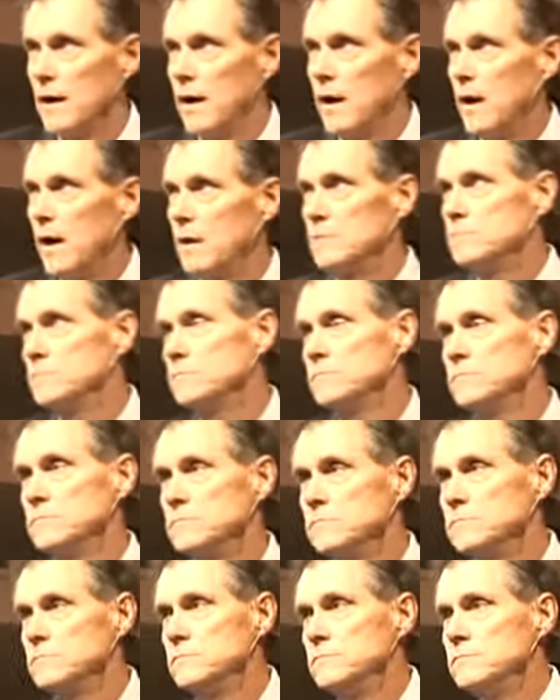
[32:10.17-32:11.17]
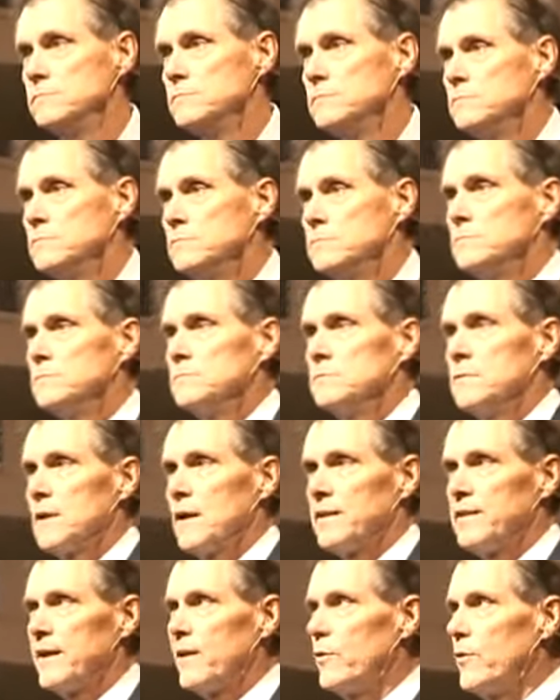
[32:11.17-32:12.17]
Um,
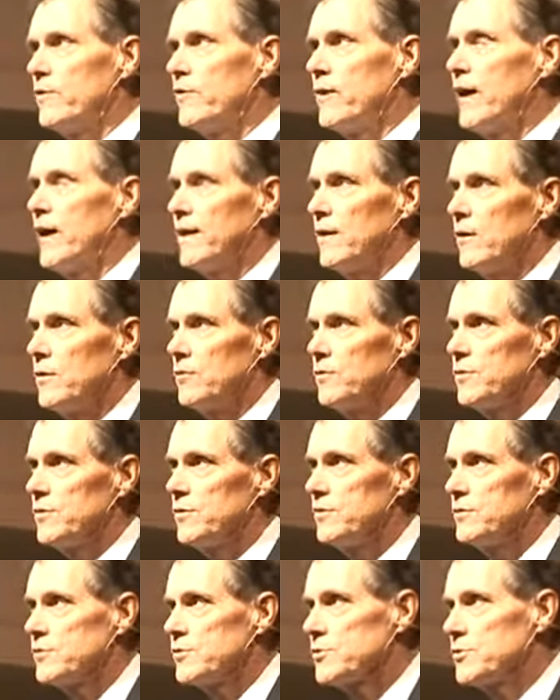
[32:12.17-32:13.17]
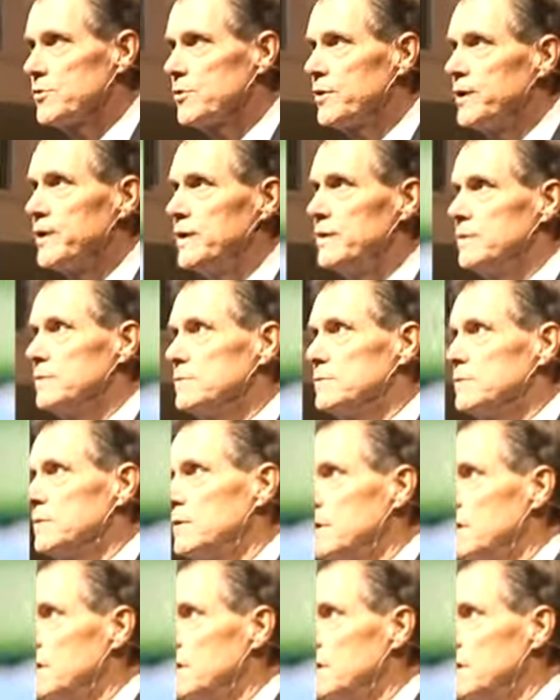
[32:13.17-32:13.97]
I think we've got it on the screen.